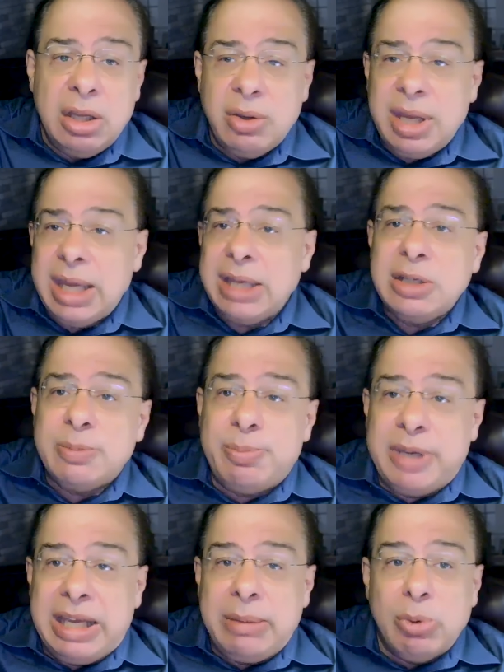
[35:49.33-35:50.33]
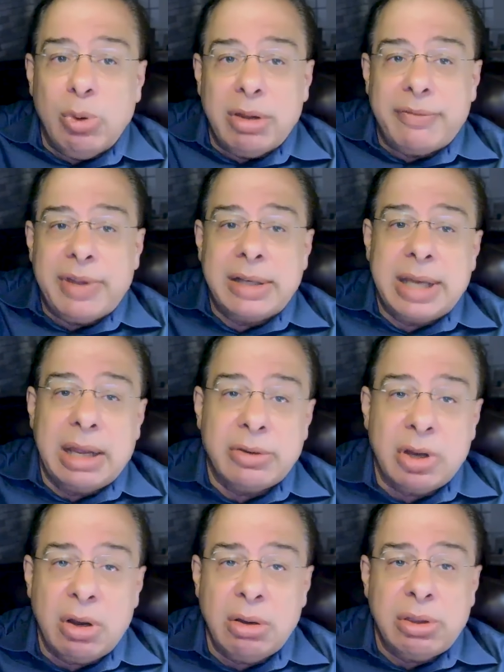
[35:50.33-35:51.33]
You can't just beam all of that
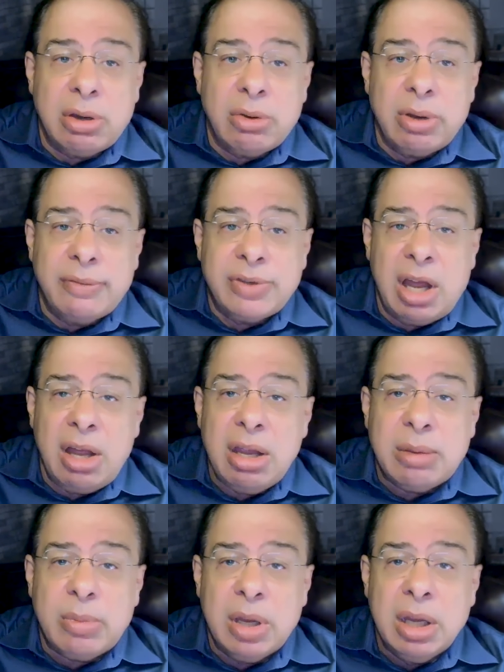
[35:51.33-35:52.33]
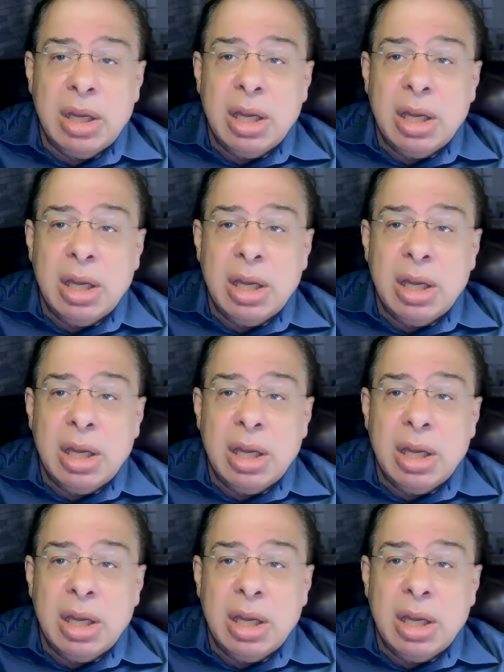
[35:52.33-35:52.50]
down to Earth. You don't have time.